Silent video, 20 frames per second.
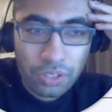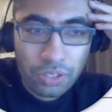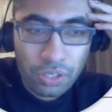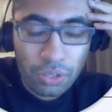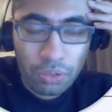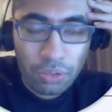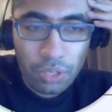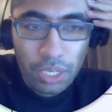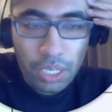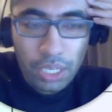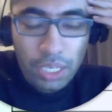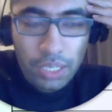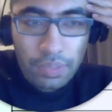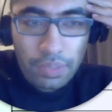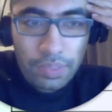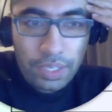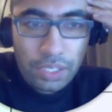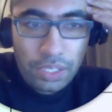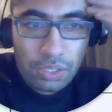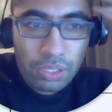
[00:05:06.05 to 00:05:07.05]
So
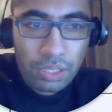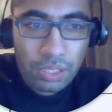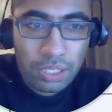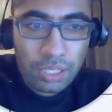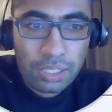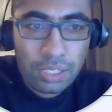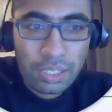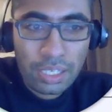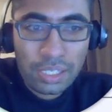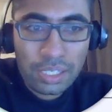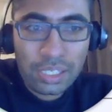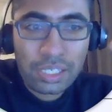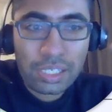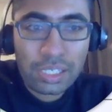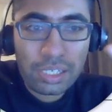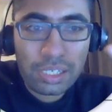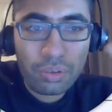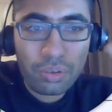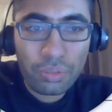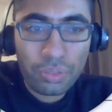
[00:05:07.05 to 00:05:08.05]
there's these
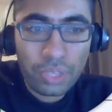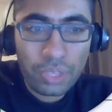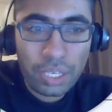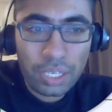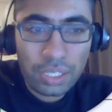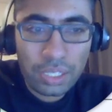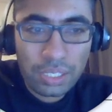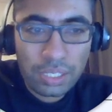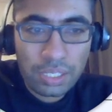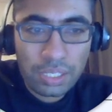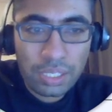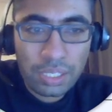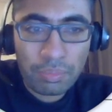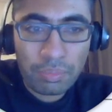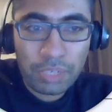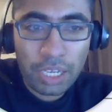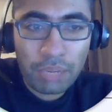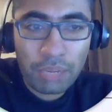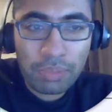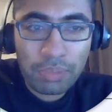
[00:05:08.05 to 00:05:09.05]
little things that
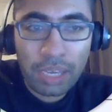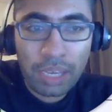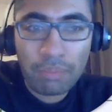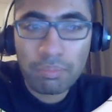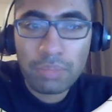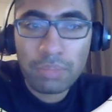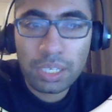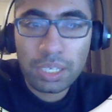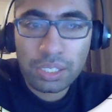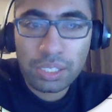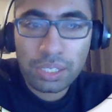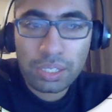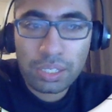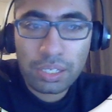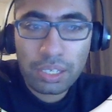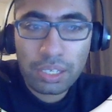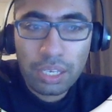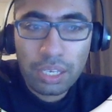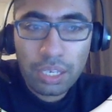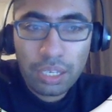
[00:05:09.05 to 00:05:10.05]
sometimes get missed
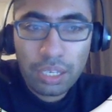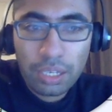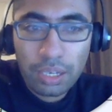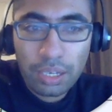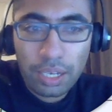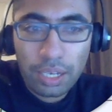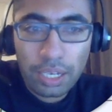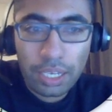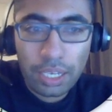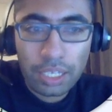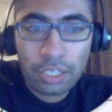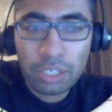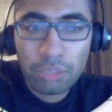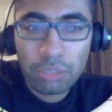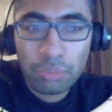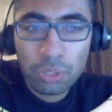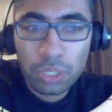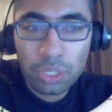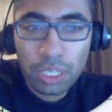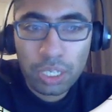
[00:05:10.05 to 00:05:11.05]
in
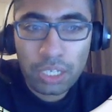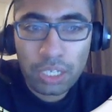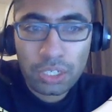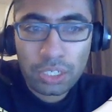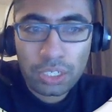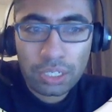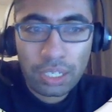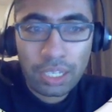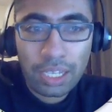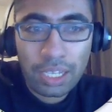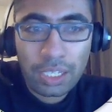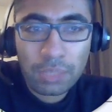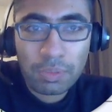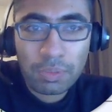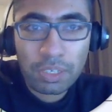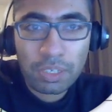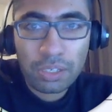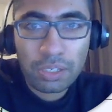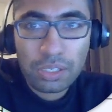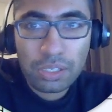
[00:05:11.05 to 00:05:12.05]
communication, and that's
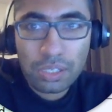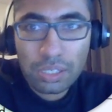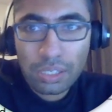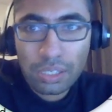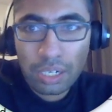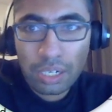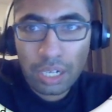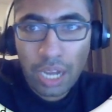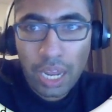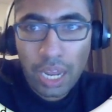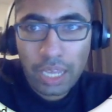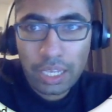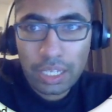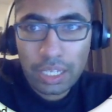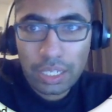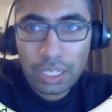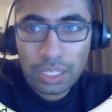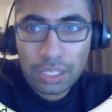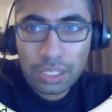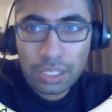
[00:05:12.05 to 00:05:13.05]
because
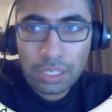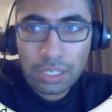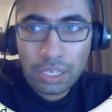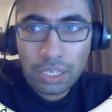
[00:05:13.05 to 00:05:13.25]
clients